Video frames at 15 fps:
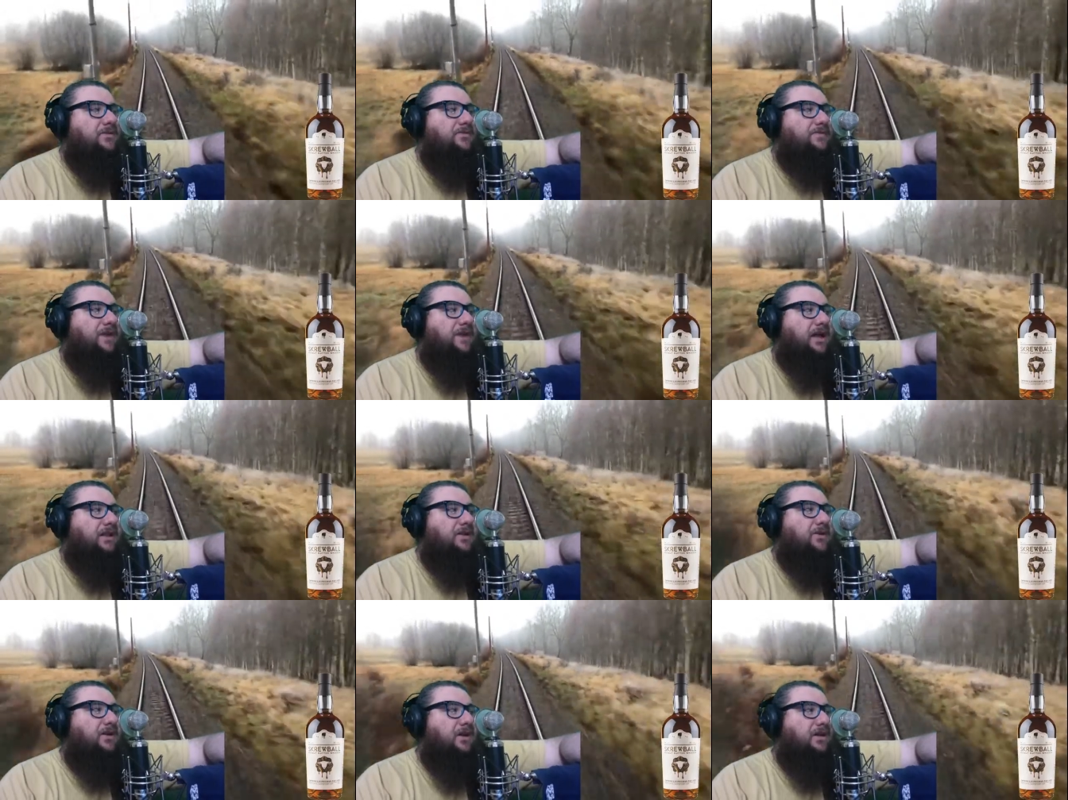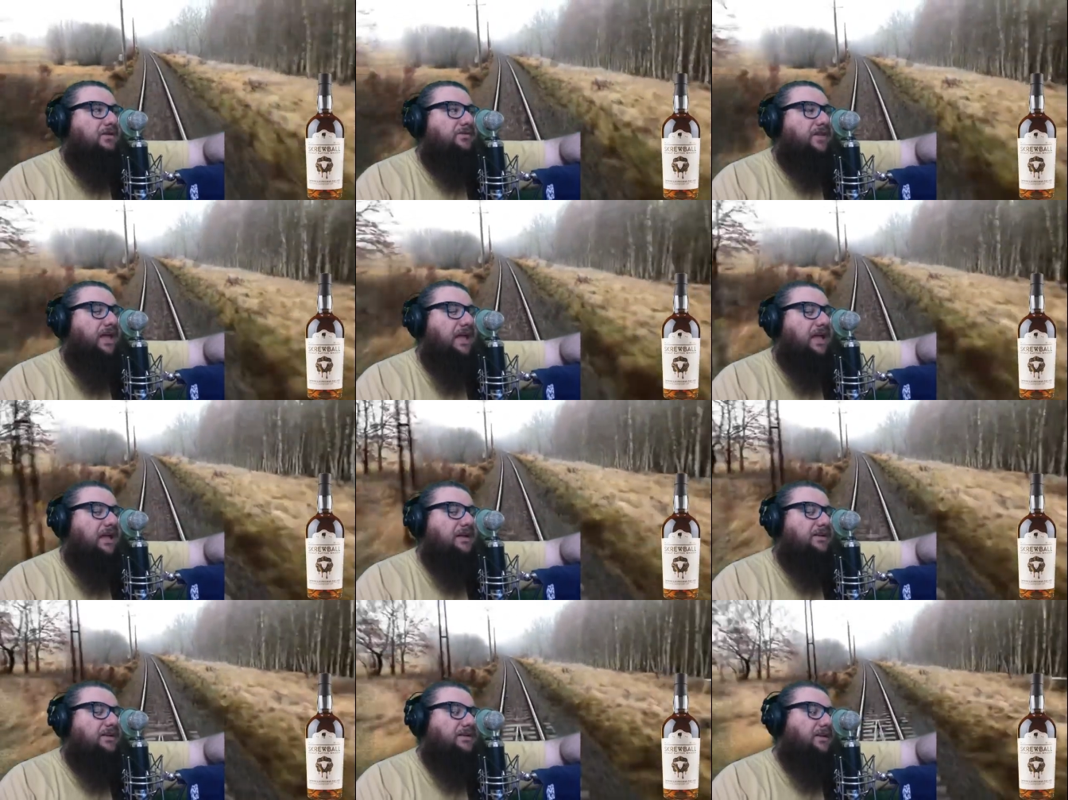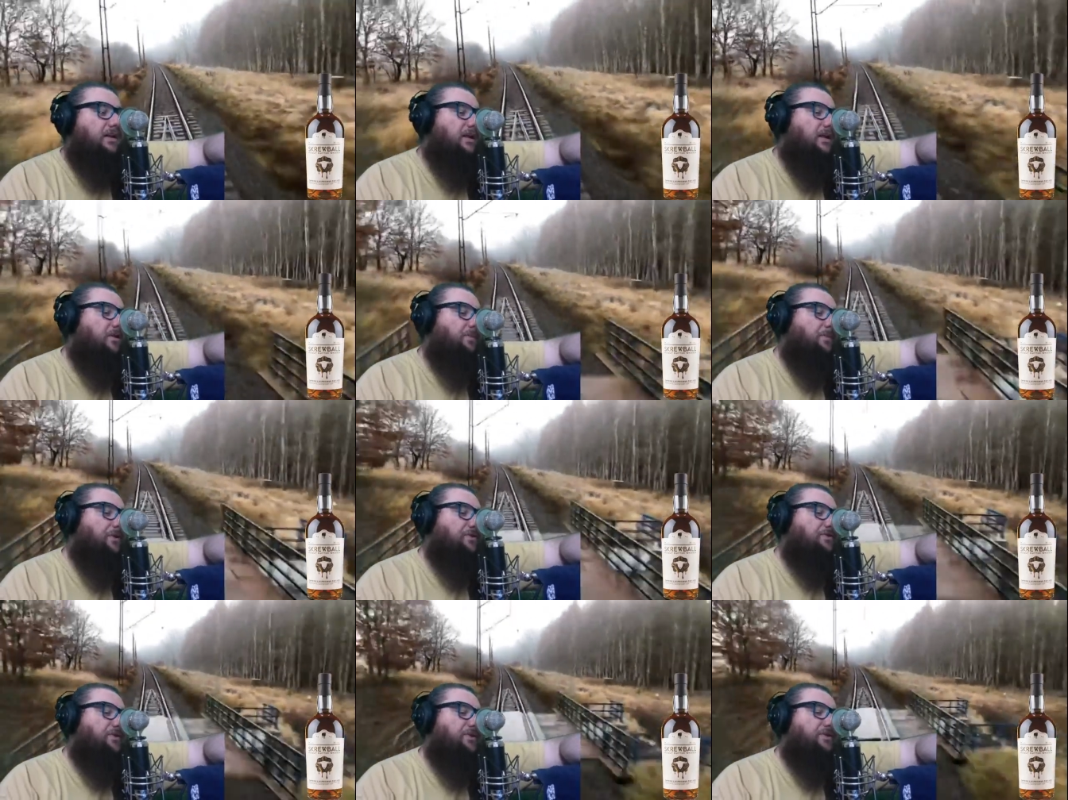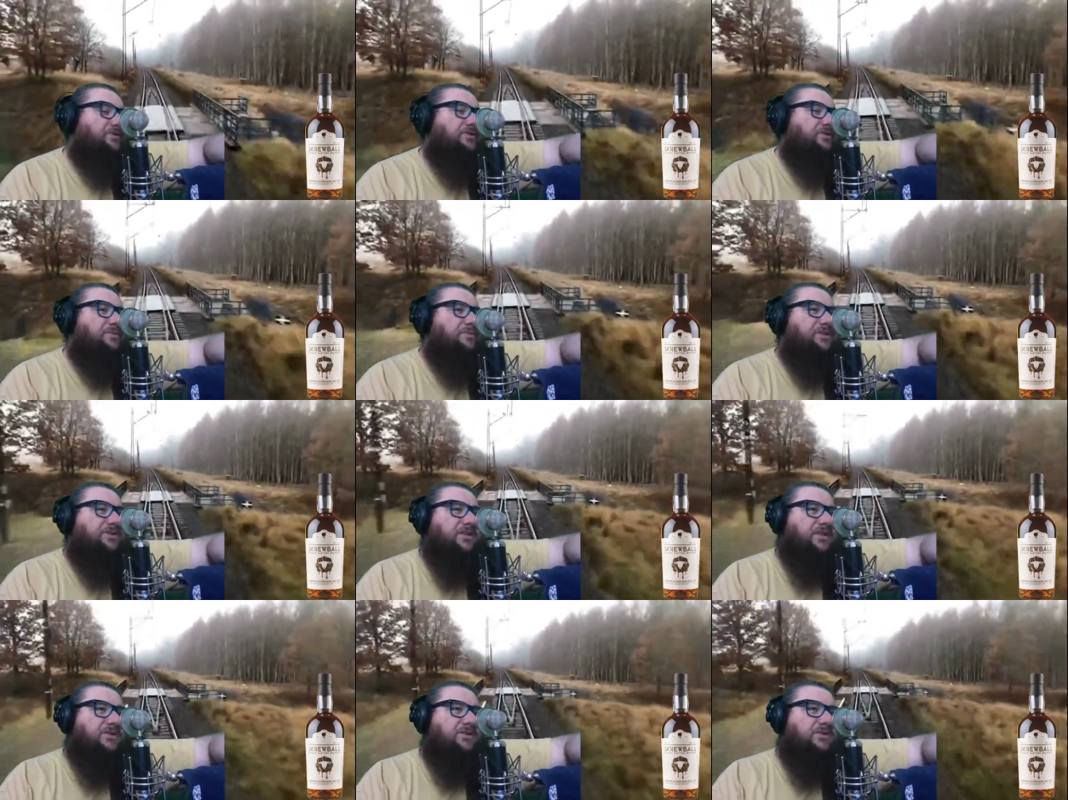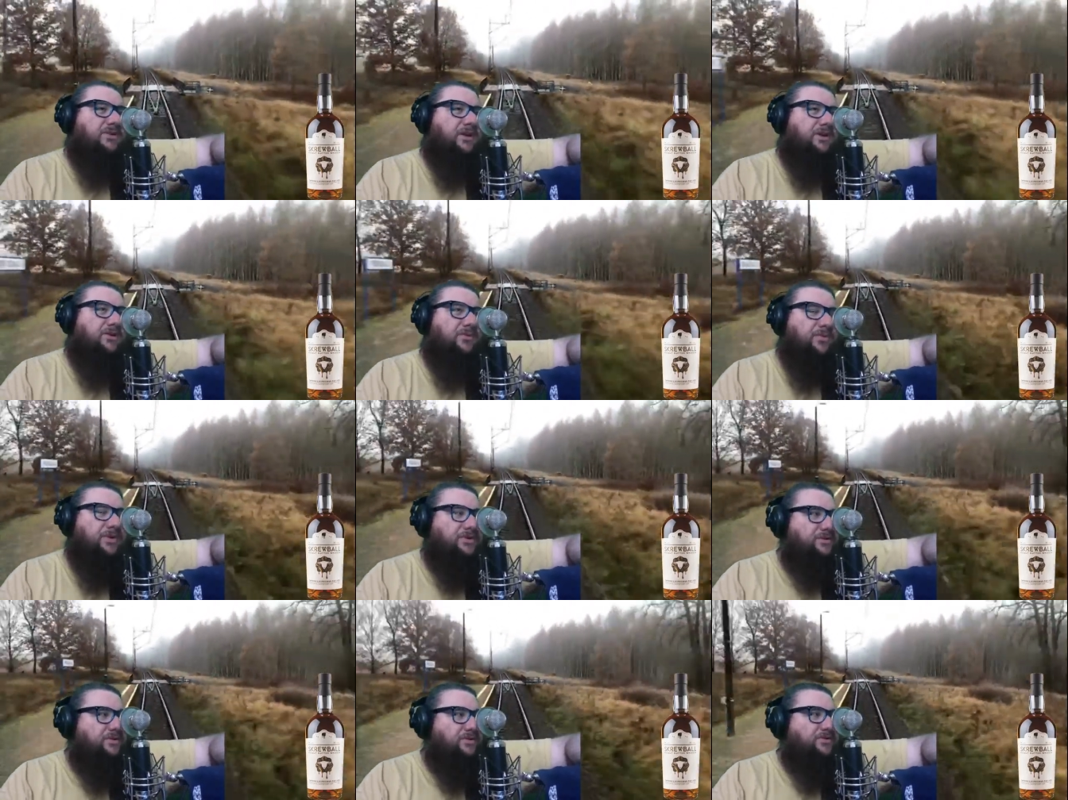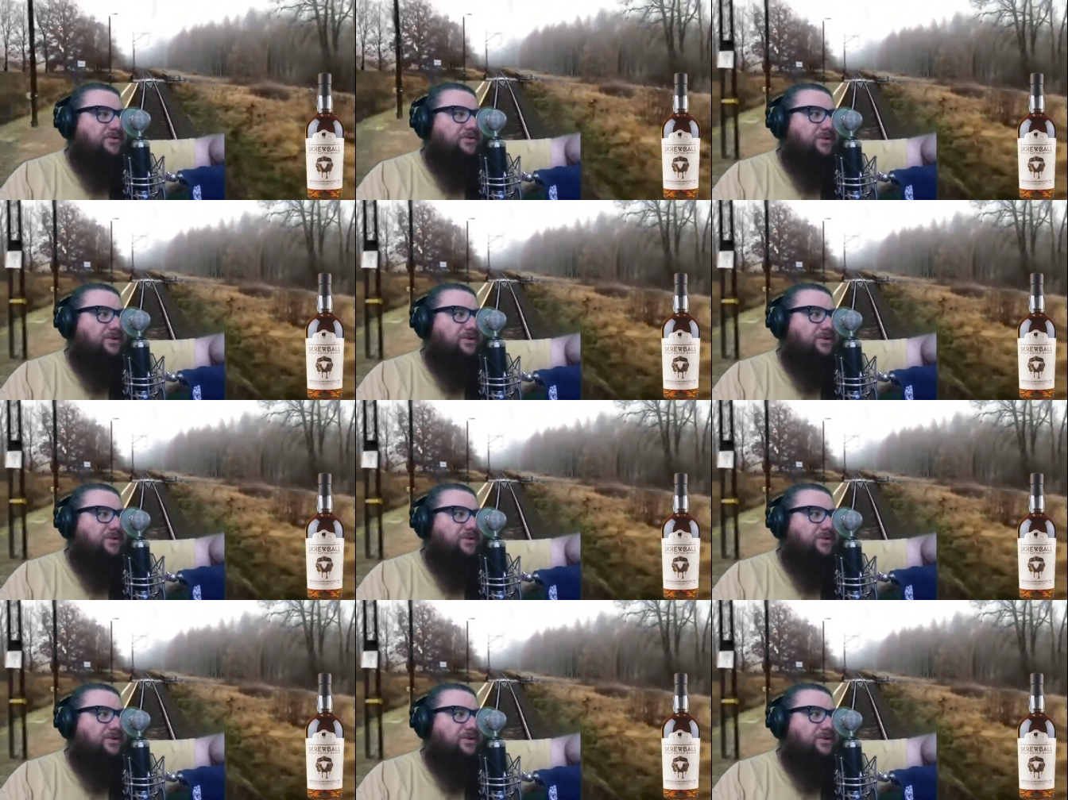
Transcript: Follow all of that. I don't post to those as much as I do Yonder Wizard,